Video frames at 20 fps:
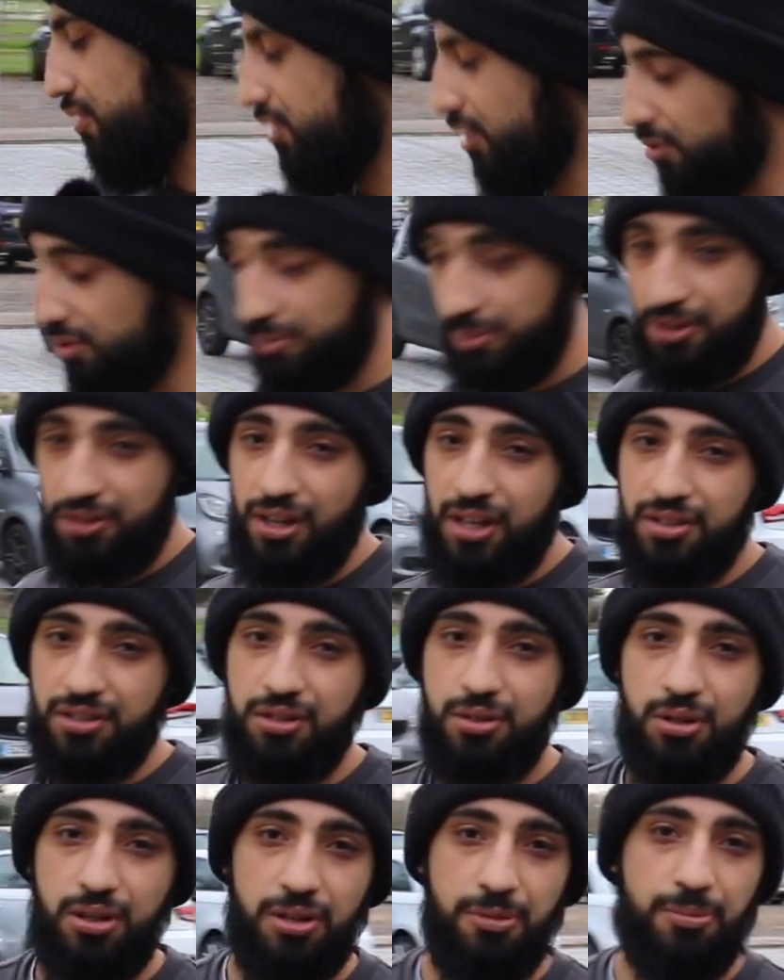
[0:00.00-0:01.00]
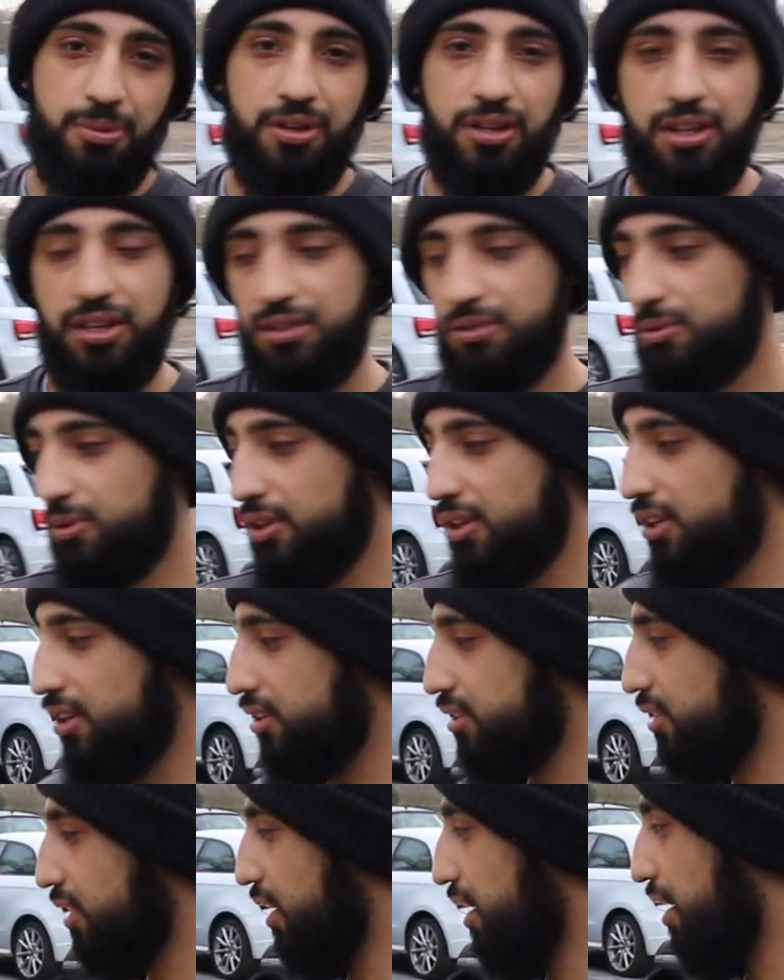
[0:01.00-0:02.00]
yeah, it would have been nice to do it, but it is what it
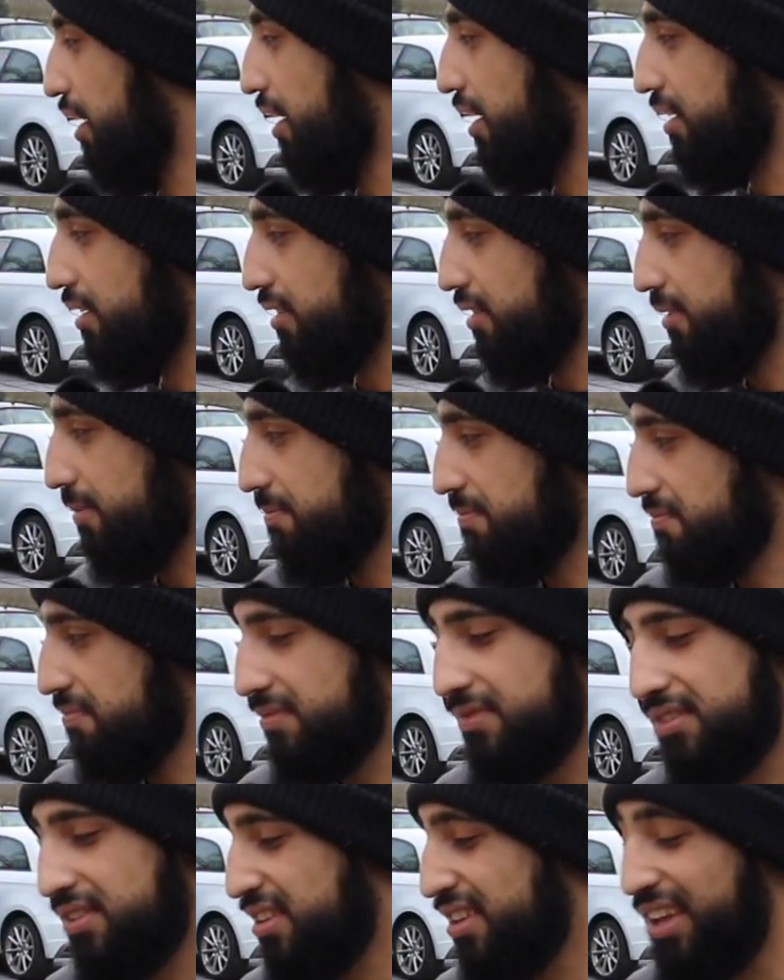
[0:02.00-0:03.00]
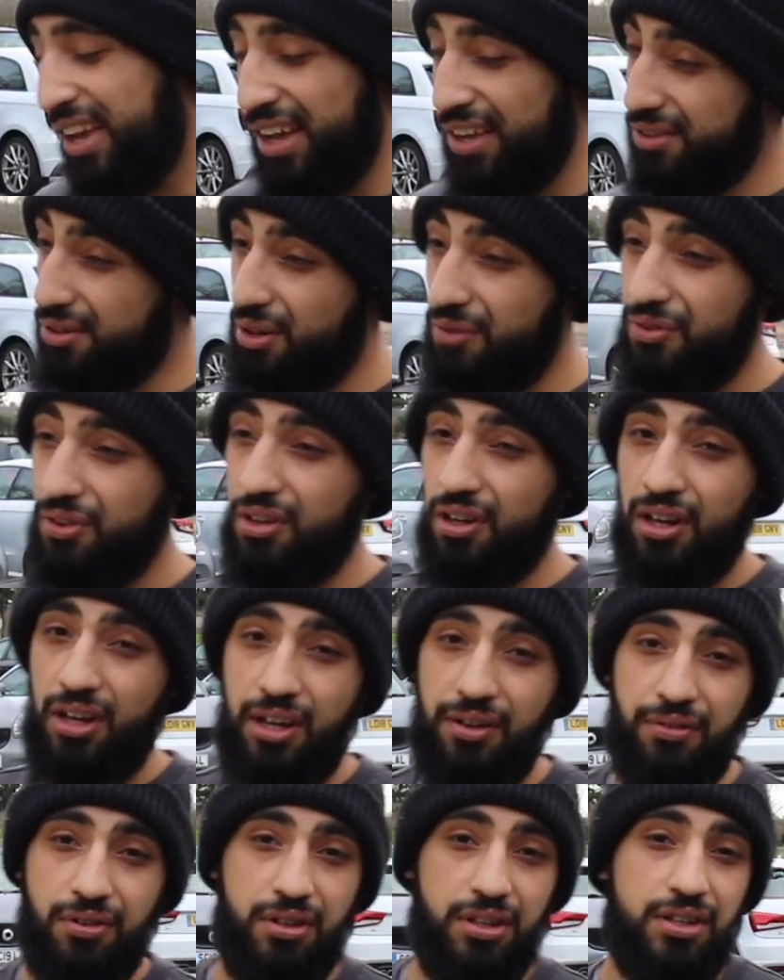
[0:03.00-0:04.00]
is, and I don't think
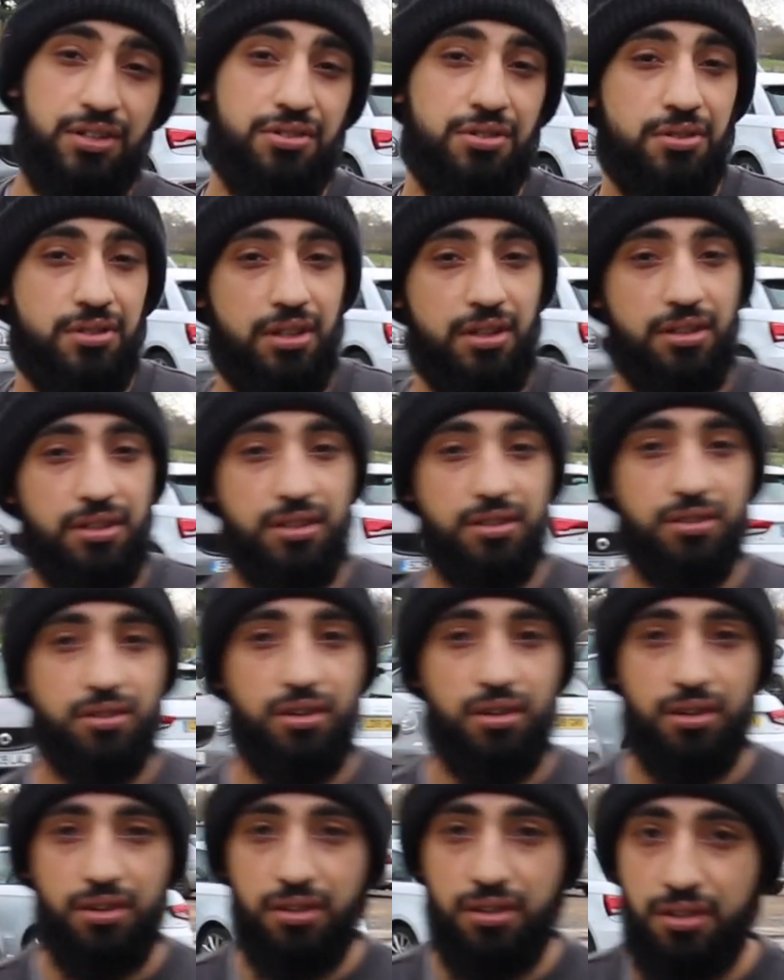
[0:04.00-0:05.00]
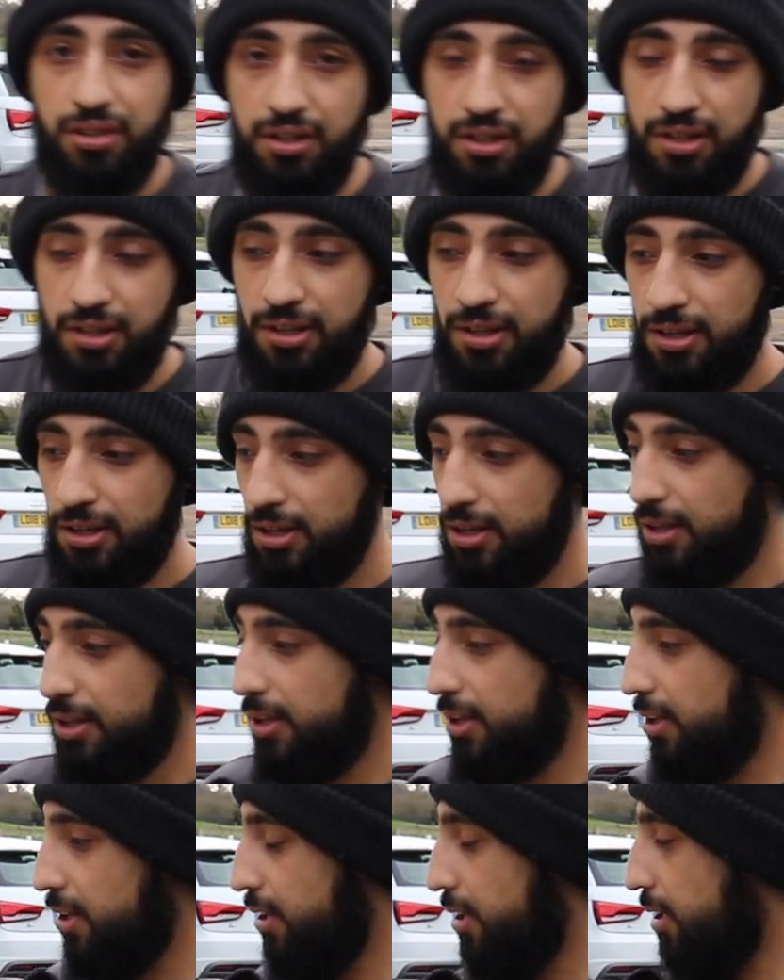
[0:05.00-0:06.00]
I'll have an issue selling this car.
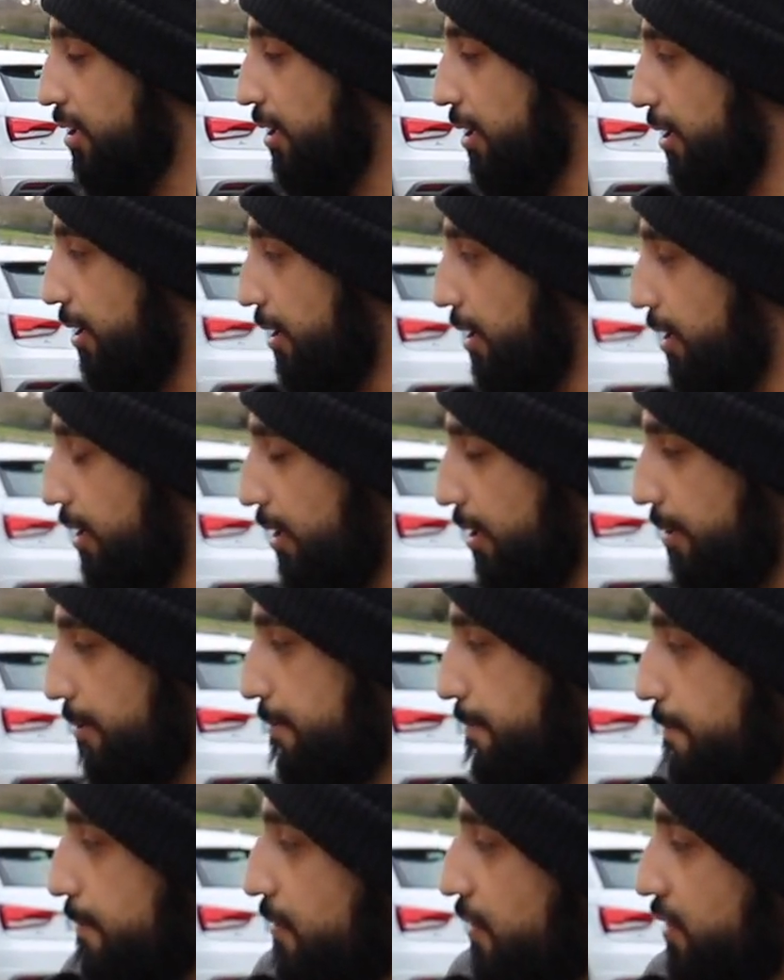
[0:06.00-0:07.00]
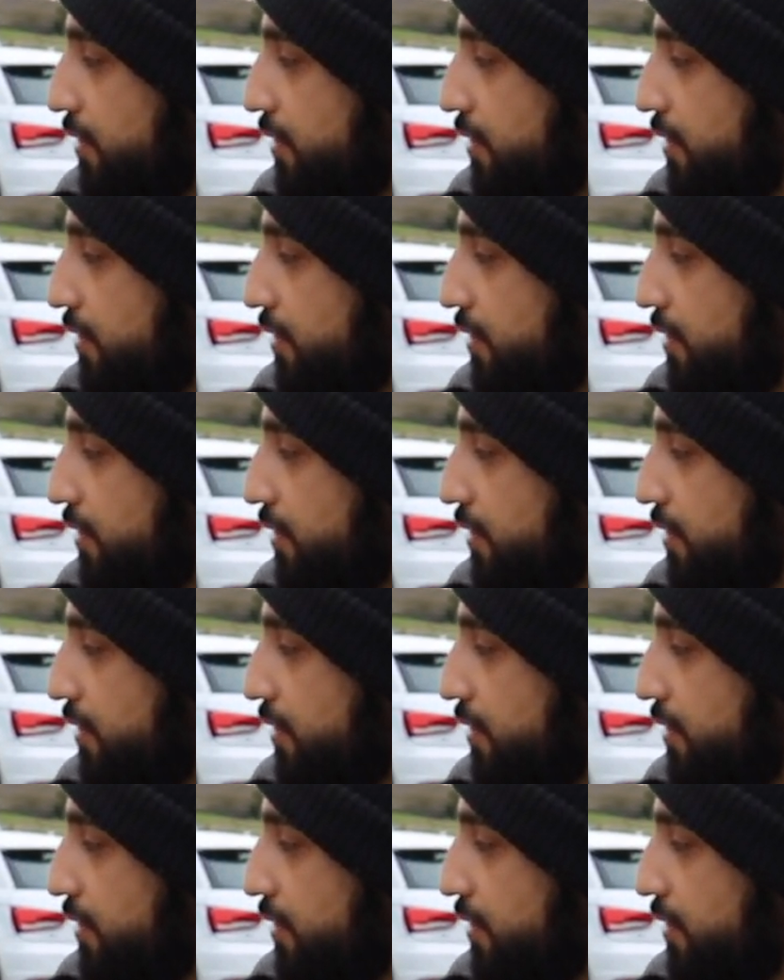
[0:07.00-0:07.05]
If I